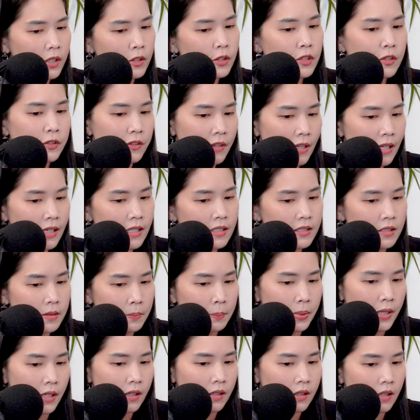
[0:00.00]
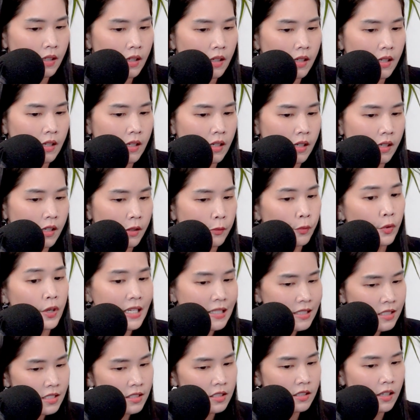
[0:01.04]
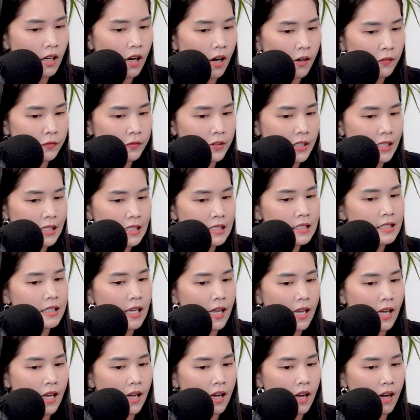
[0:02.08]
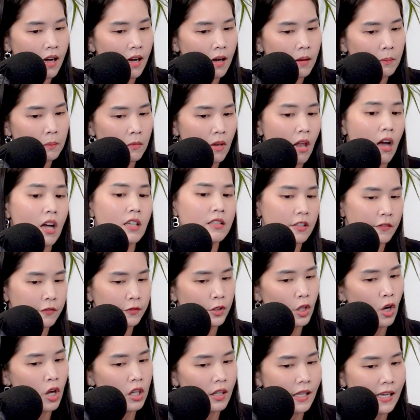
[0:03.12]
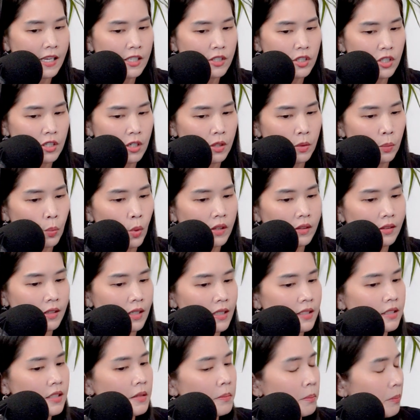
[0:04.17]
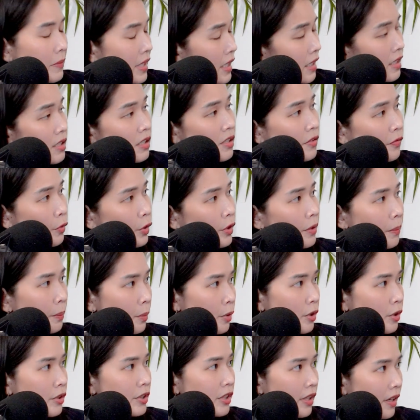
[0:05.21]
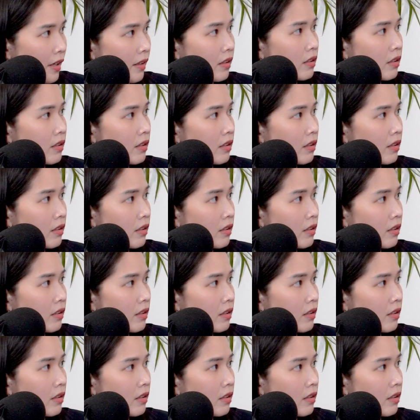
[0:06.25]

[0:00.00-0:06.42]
do you think is a big risk of this loss of knowledge, and what does it mean for the project?